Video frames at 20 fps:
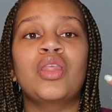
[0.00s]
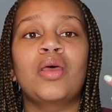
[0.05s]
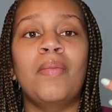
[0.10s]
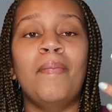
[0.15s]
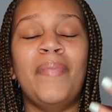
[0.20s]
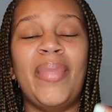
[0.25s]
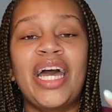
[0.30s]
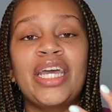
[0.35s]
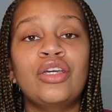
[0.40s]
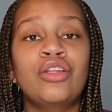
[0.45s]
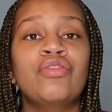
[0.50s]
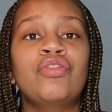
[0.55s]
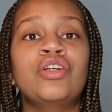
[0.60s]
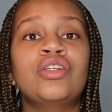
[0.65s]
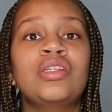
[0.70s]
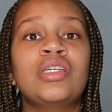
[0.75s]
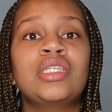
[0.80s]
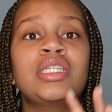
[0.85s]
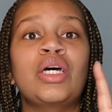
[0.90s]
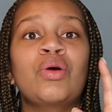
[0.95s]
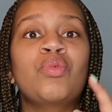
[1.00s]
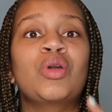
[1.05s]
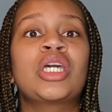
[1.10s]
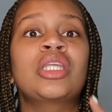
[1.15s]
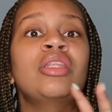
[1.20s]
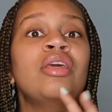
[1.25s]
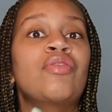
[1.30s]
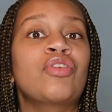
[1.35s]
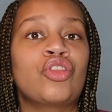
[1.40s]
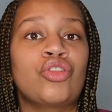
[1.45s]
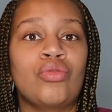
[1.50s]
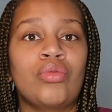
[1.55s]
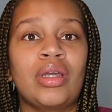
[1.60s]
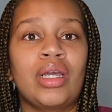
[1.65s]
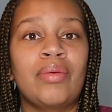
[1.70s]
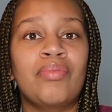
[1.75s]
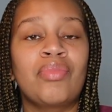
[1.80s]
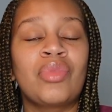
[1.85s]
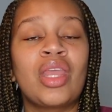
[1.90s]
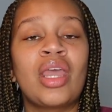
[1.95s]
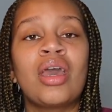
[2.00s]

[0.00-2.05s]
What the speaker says: my university said we can leave at 3,